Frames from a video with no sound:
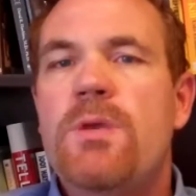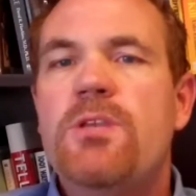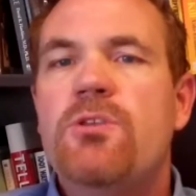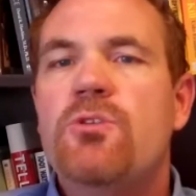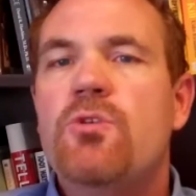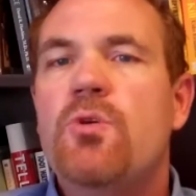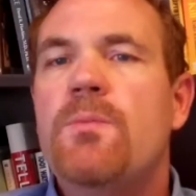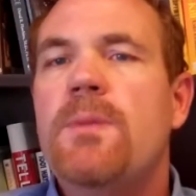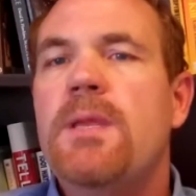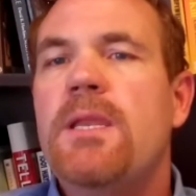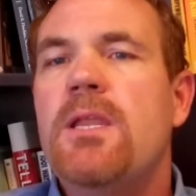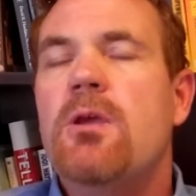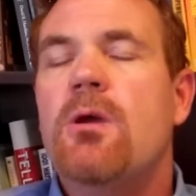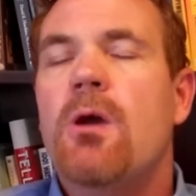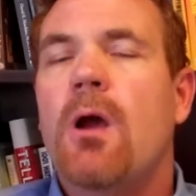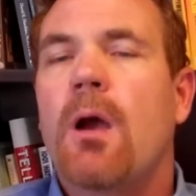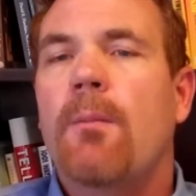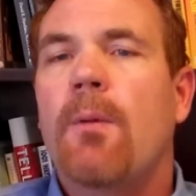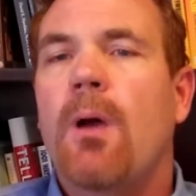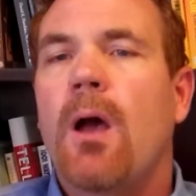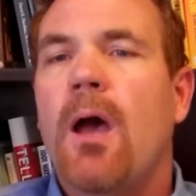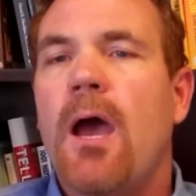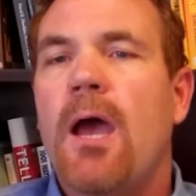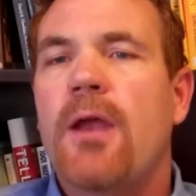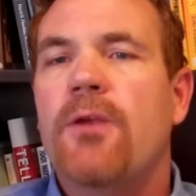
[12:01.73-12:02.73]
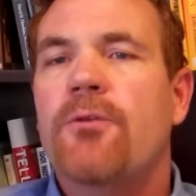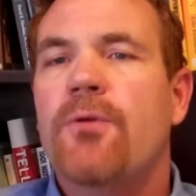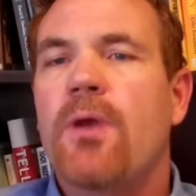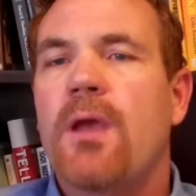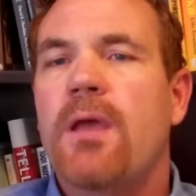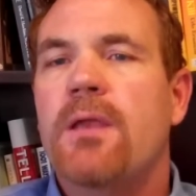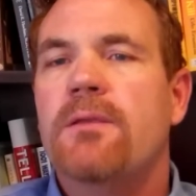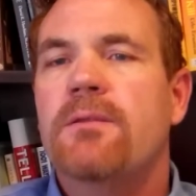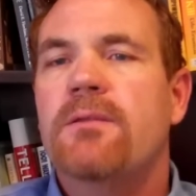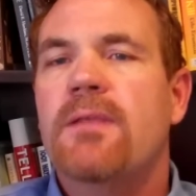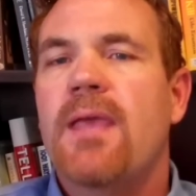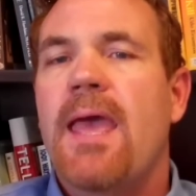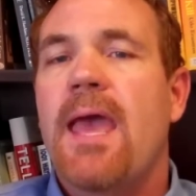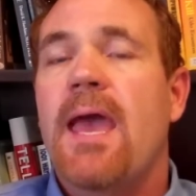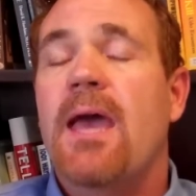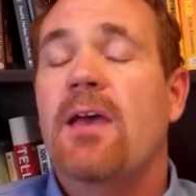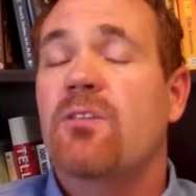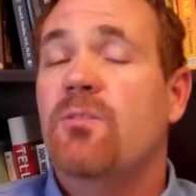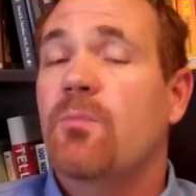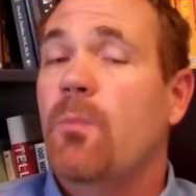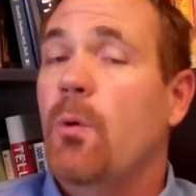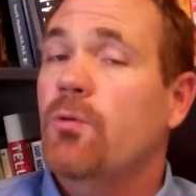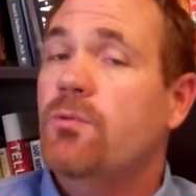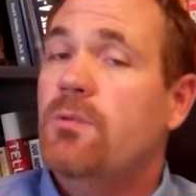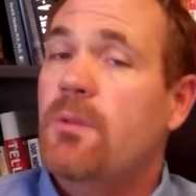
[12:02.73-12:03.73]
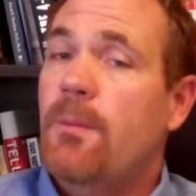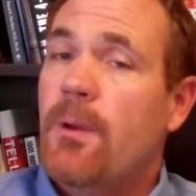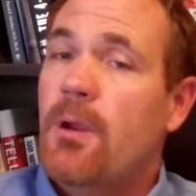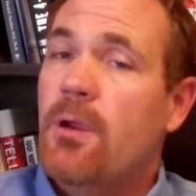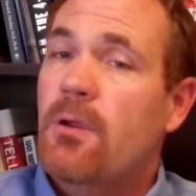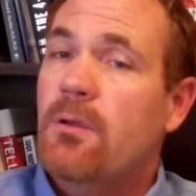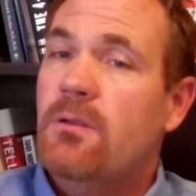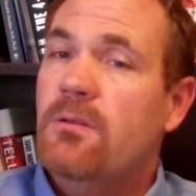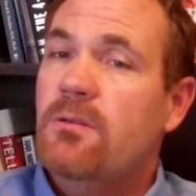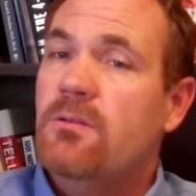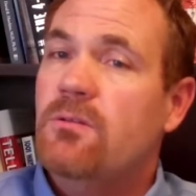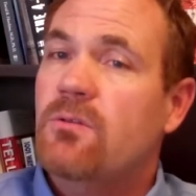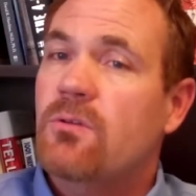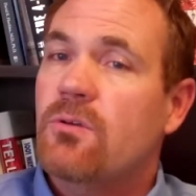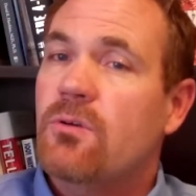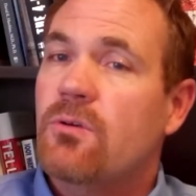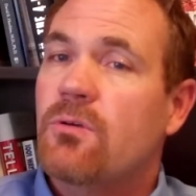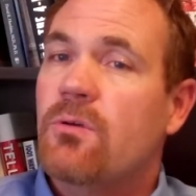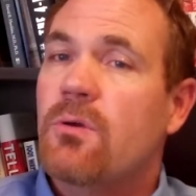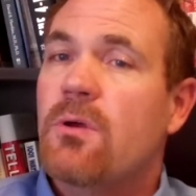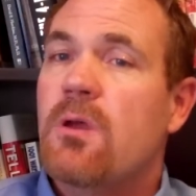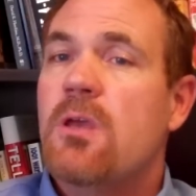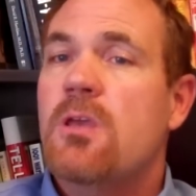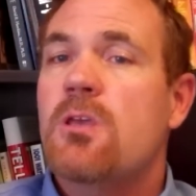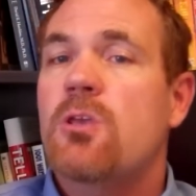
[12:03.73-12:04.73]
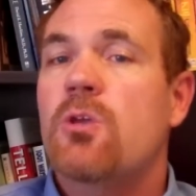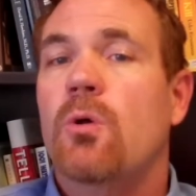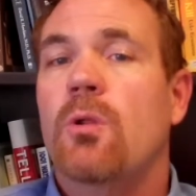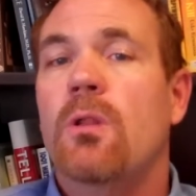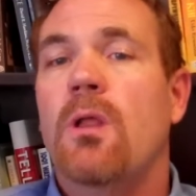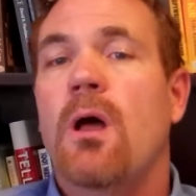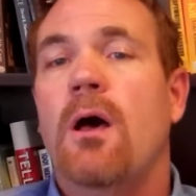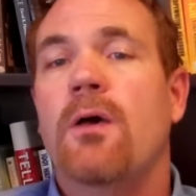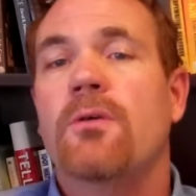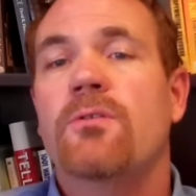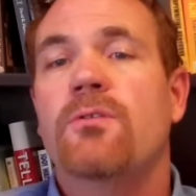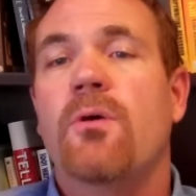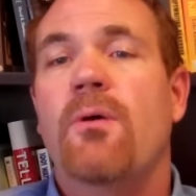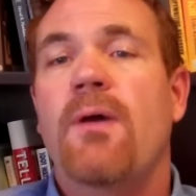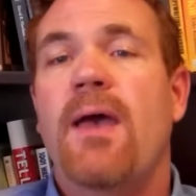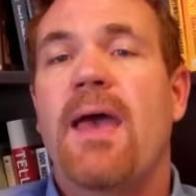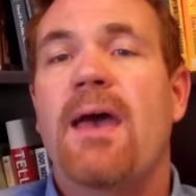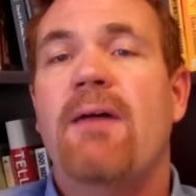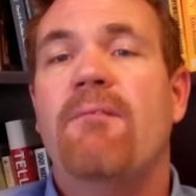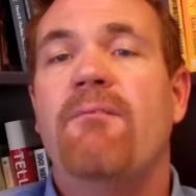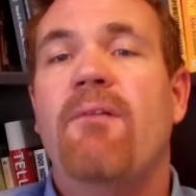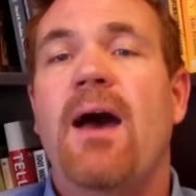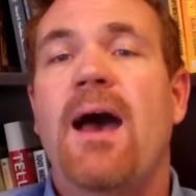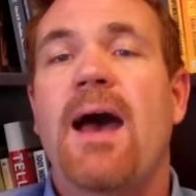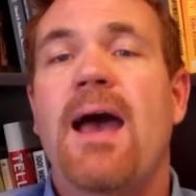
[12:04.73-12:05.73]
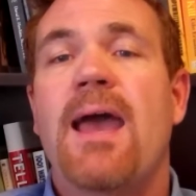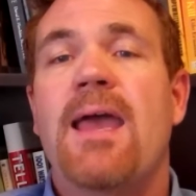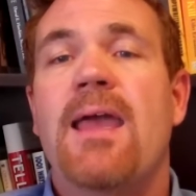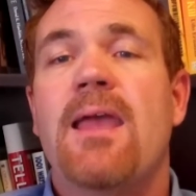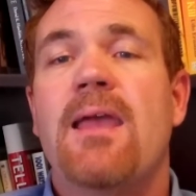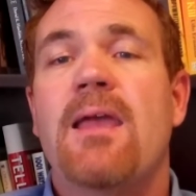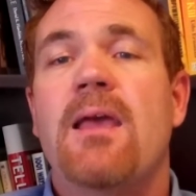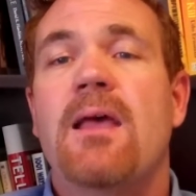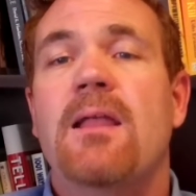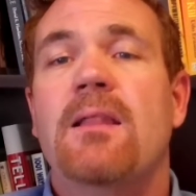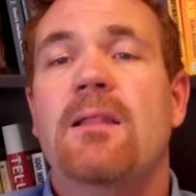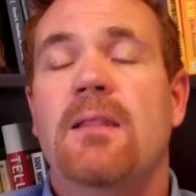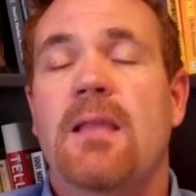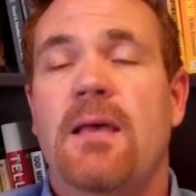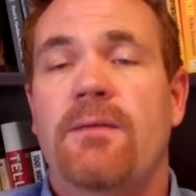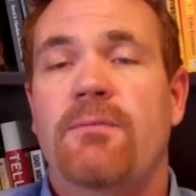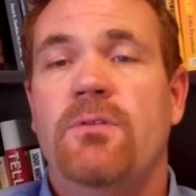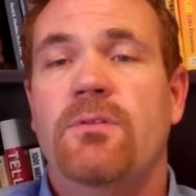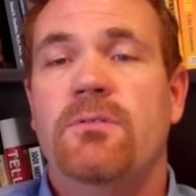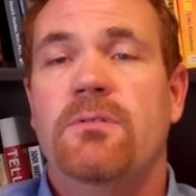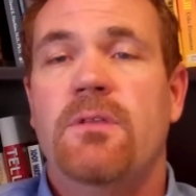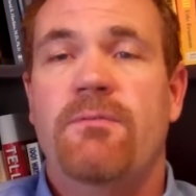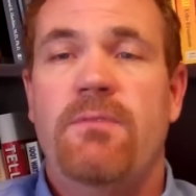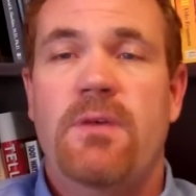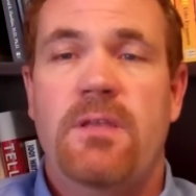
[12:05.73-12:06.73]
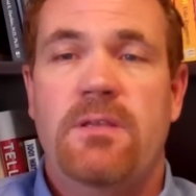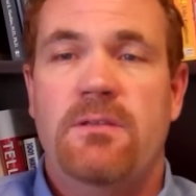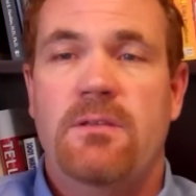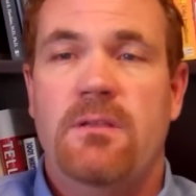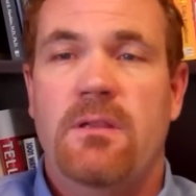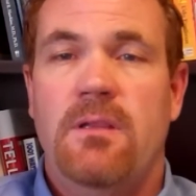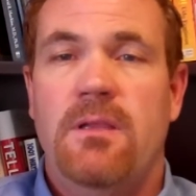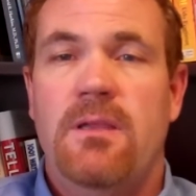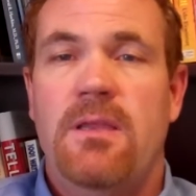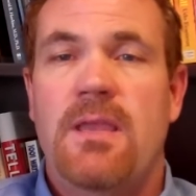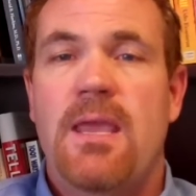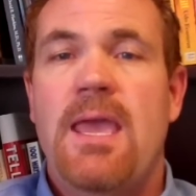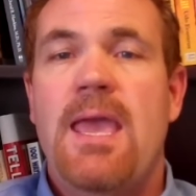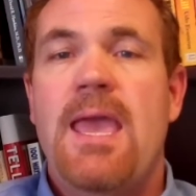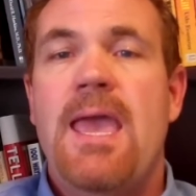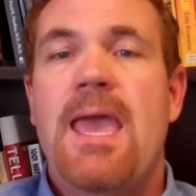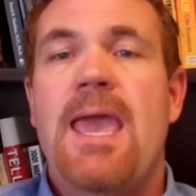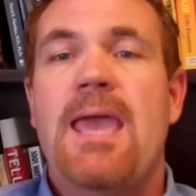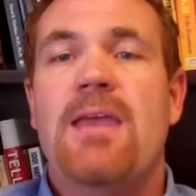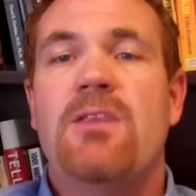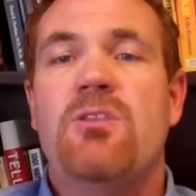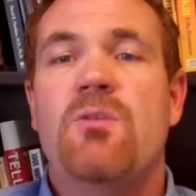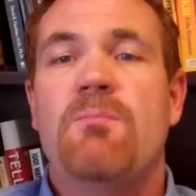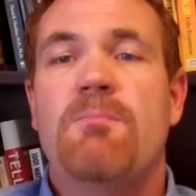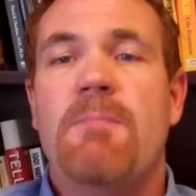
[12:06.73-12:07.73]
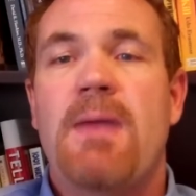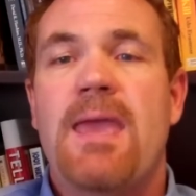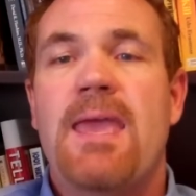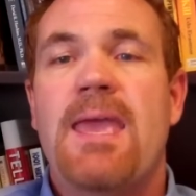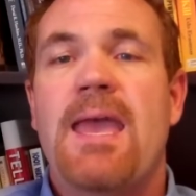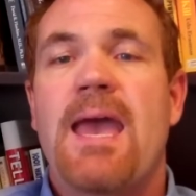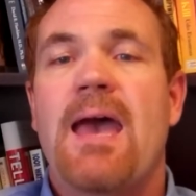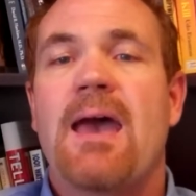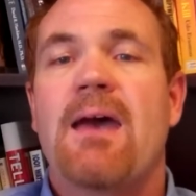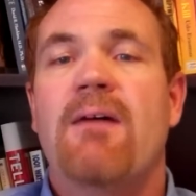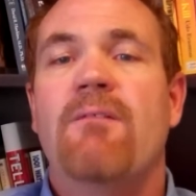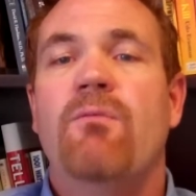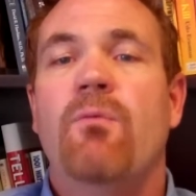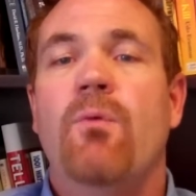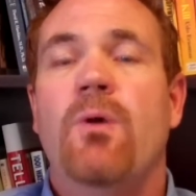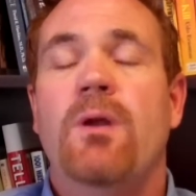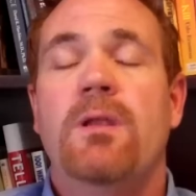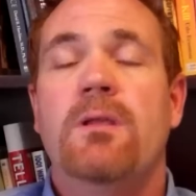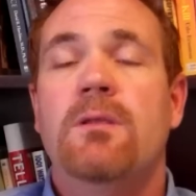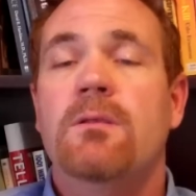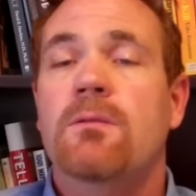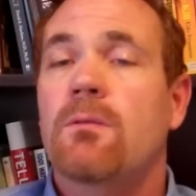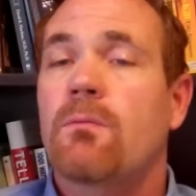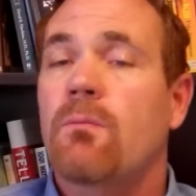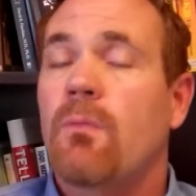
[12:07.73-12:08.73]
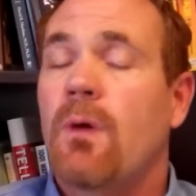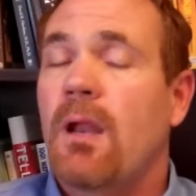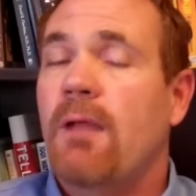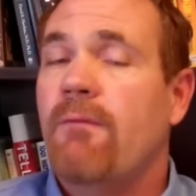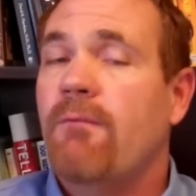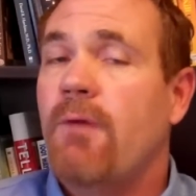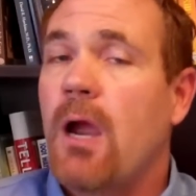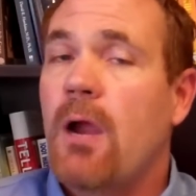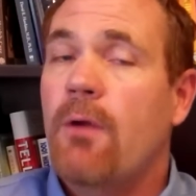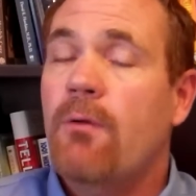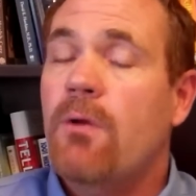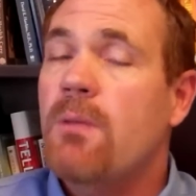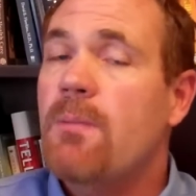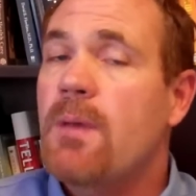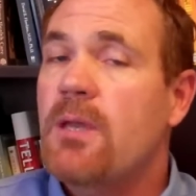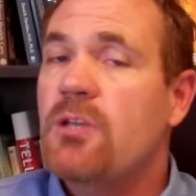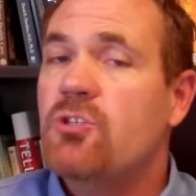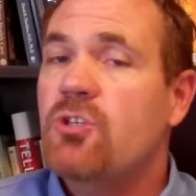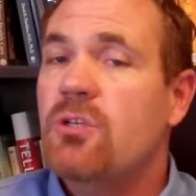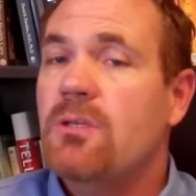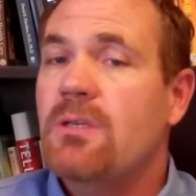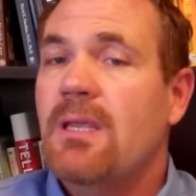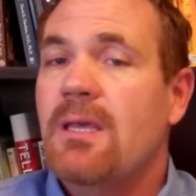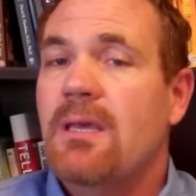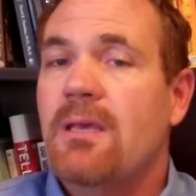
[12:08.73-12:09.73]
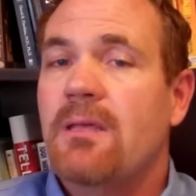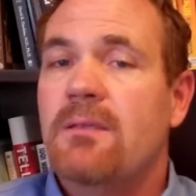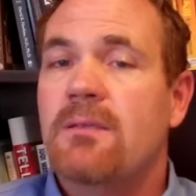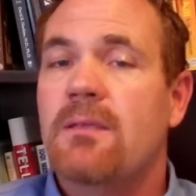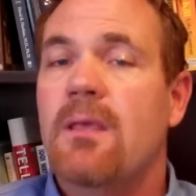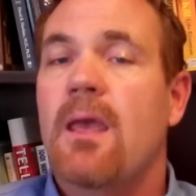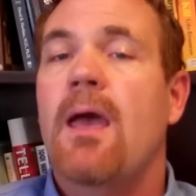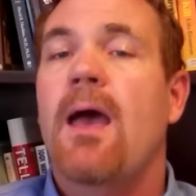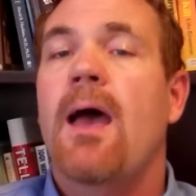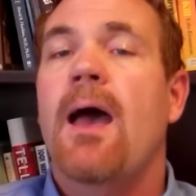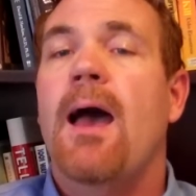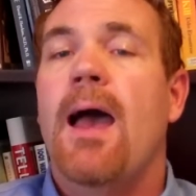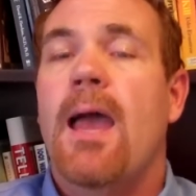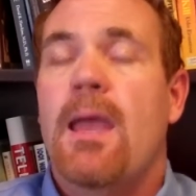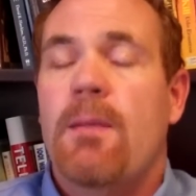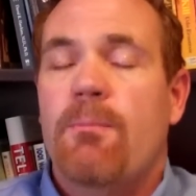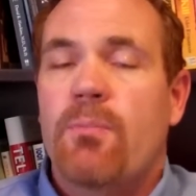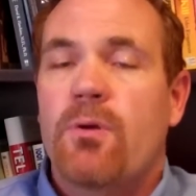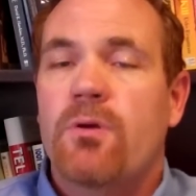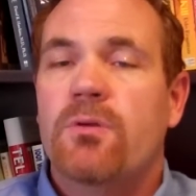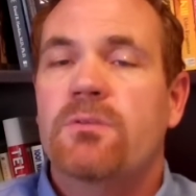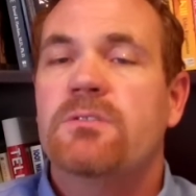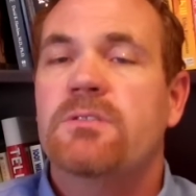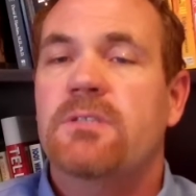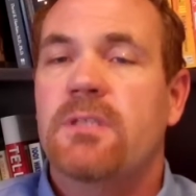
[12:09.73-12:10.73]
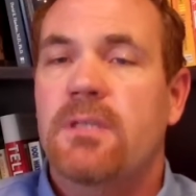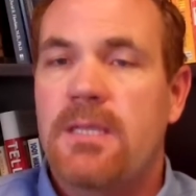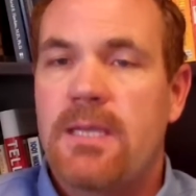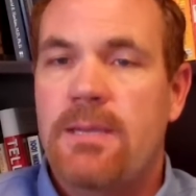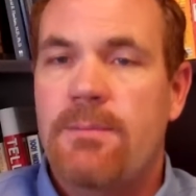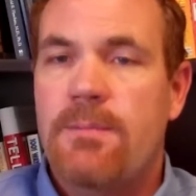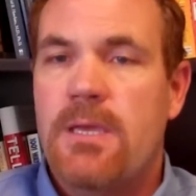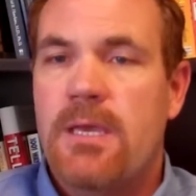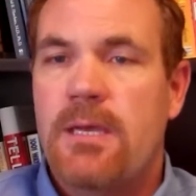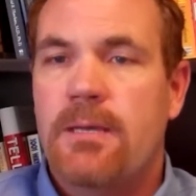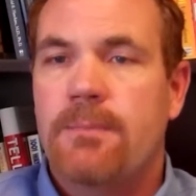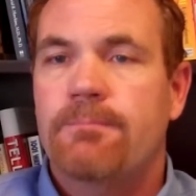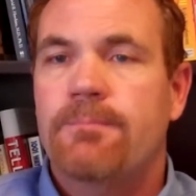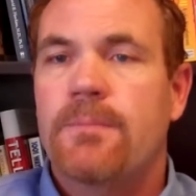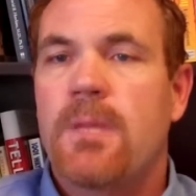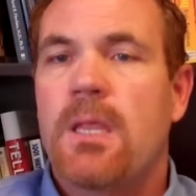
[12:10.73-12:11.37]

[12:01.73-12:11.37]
eat too many carbohydrates, as most Americans do, you'll also have high levels of insulin, and you may have what I've already mentioned is hyperinsulinemia.